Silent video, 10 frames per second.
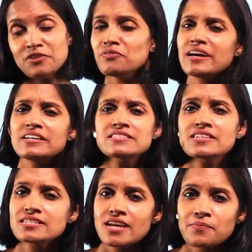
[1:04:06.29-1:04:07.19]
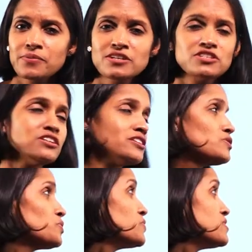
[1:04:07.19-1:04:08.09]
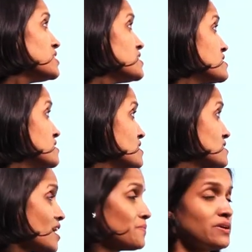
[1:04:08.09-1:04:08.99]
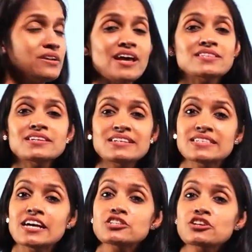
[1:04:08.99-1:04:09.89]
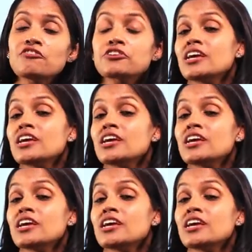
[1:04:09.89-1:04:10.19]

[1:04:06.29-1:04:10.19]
Why does that happen, children? All these things happen as a result of